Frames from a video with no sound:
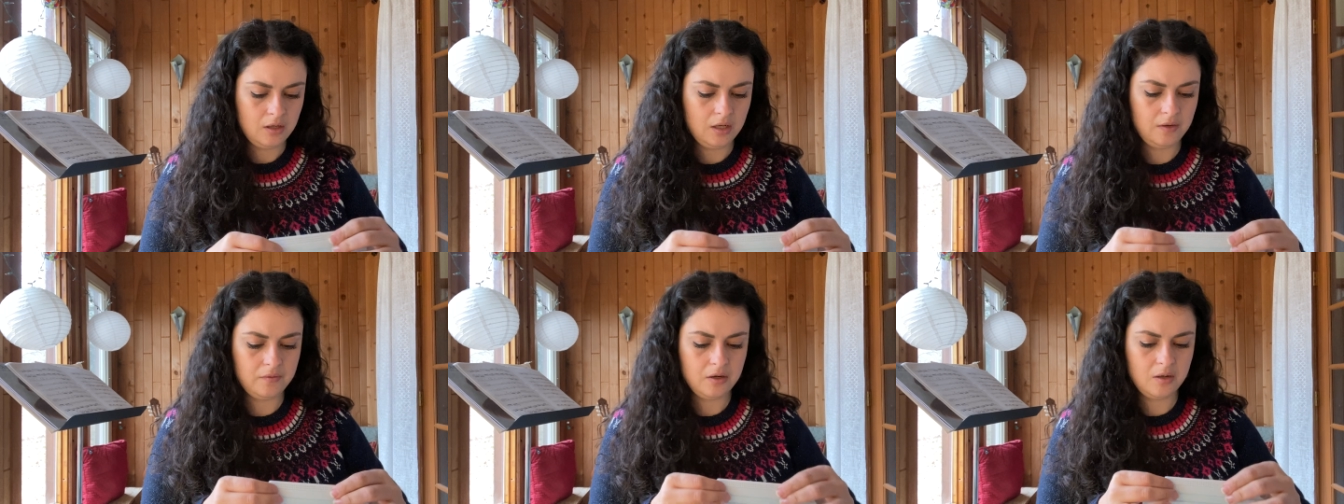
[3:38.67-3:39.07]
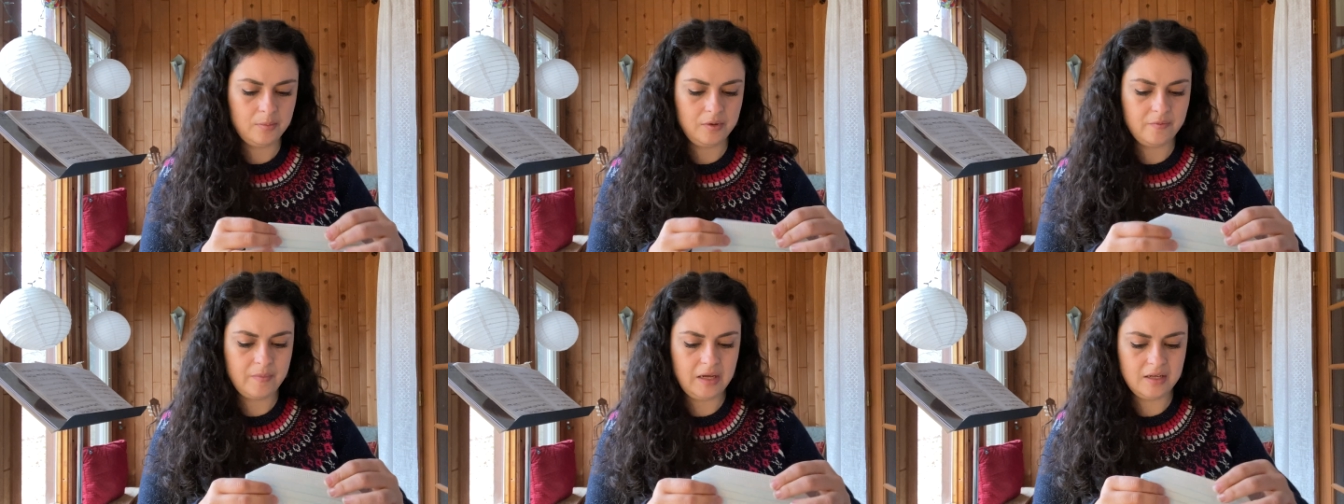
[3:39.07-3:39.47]
I have a
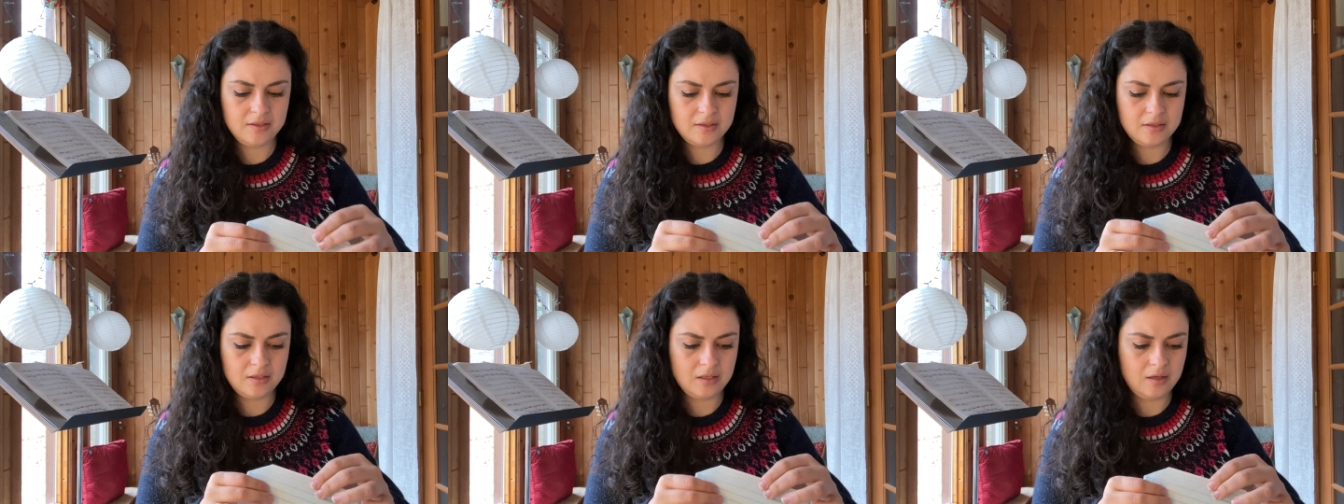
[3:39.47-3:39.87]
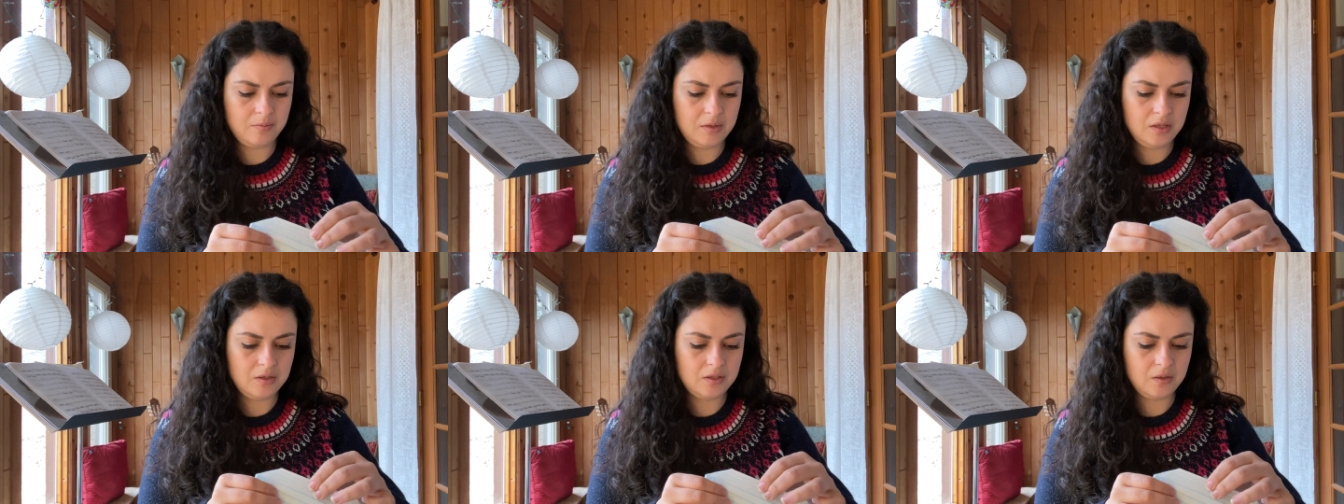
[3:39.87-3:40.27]
couple of masks that I've
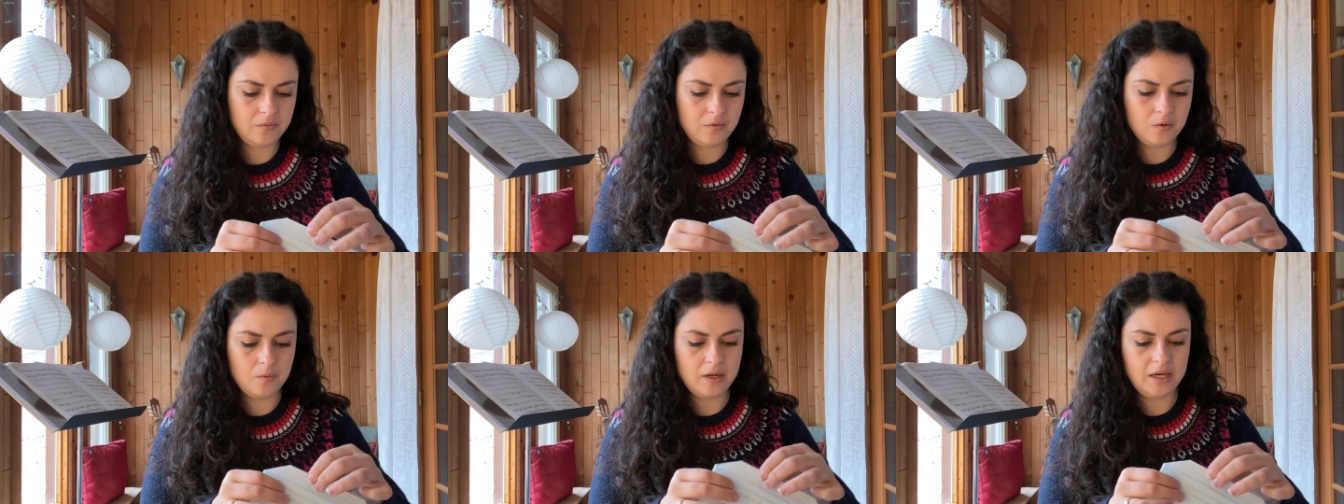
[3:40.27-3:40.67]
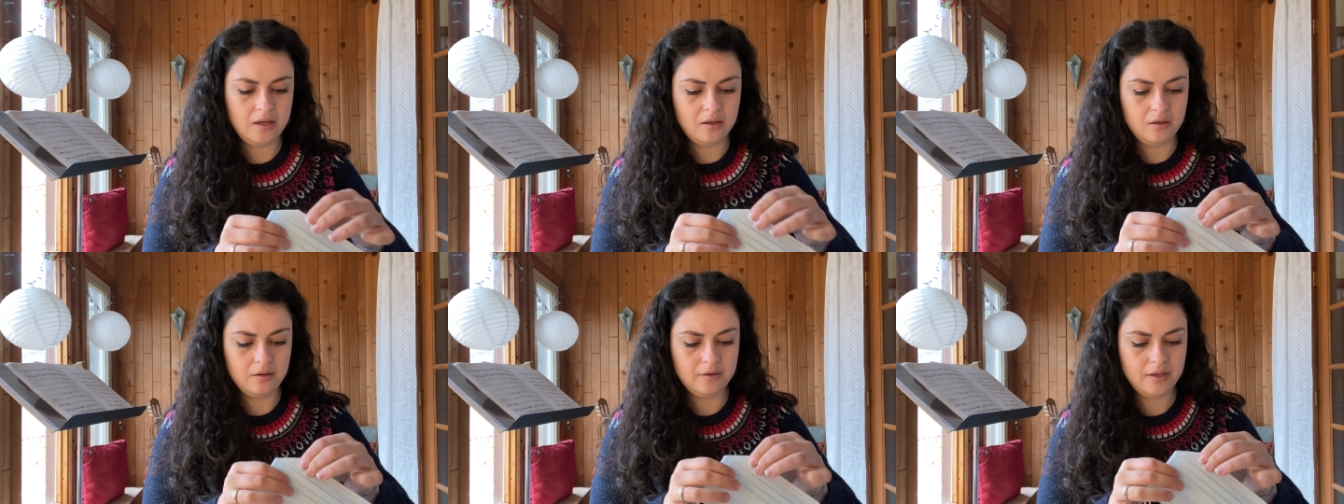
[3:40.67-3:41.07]
been using for a
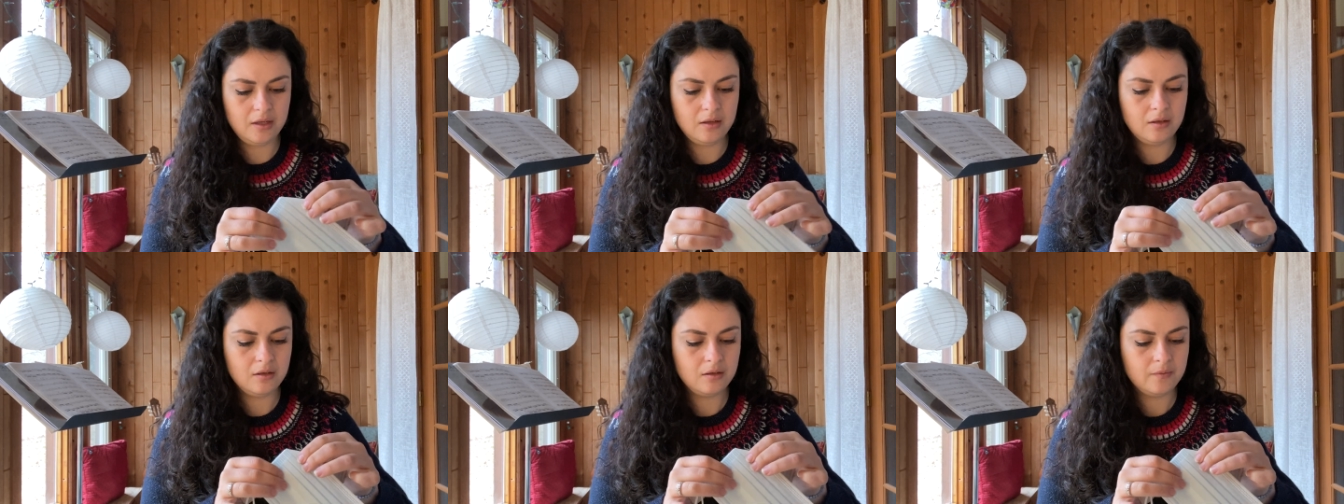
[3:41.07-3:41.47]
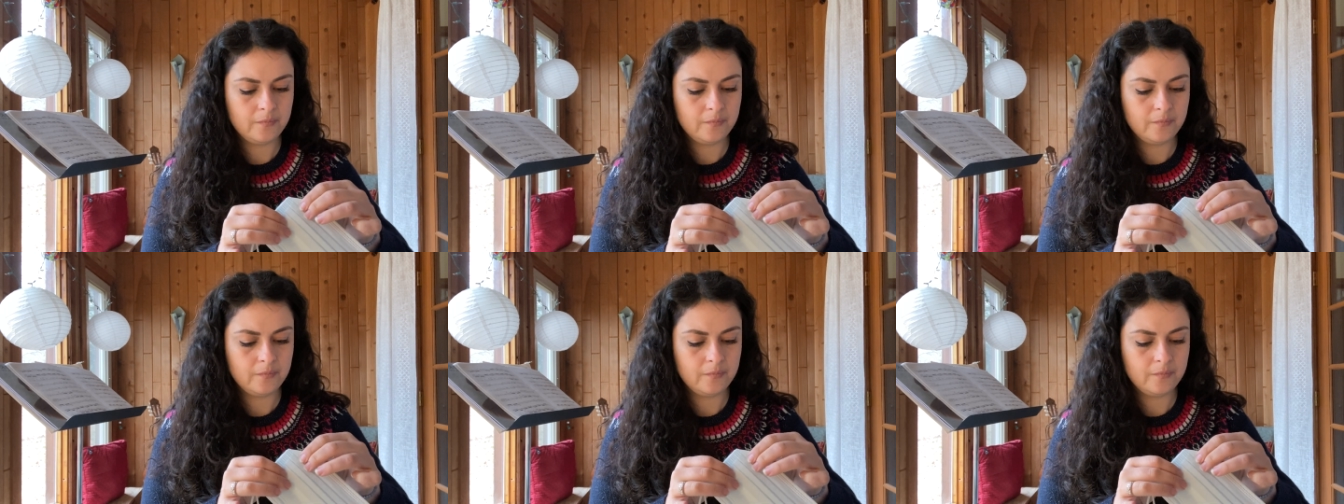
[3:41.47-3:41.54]
while that